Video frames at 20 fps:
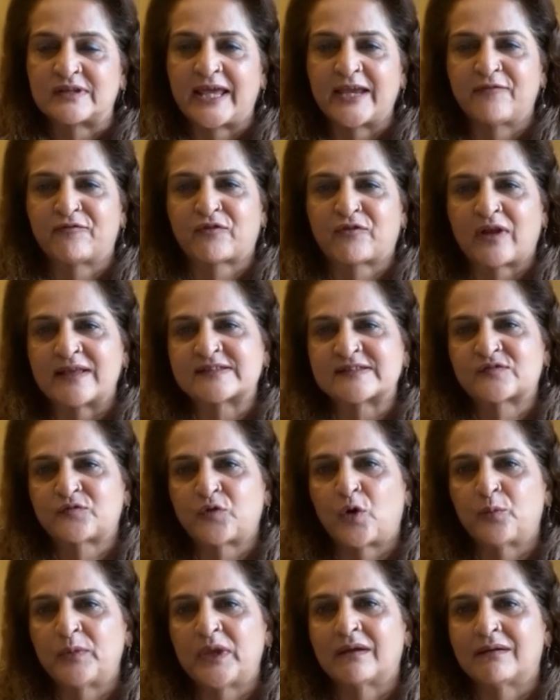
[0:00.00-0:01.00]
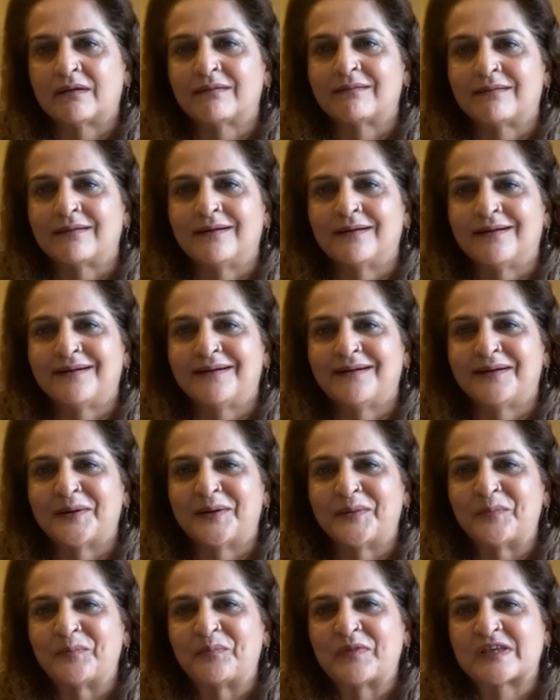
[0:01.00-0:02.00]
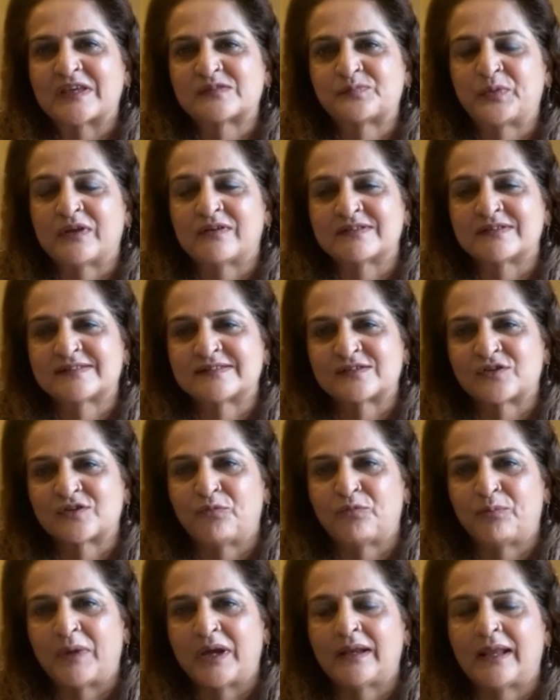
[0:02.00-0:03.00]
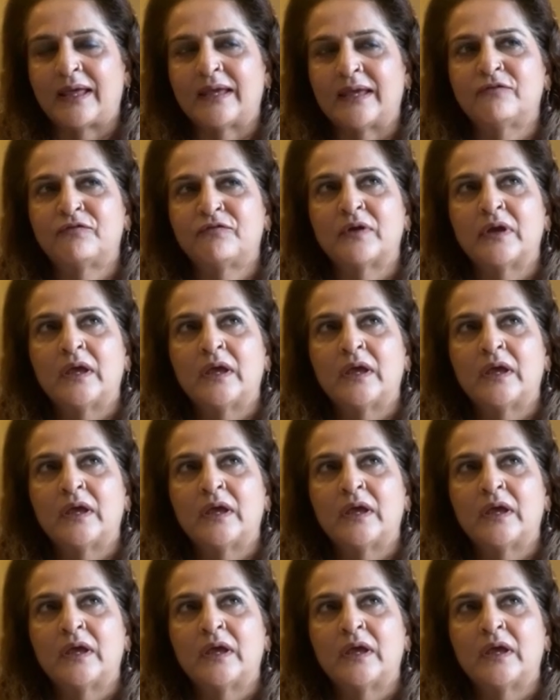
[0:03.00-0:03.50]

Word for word: life-transforming experiences of my life.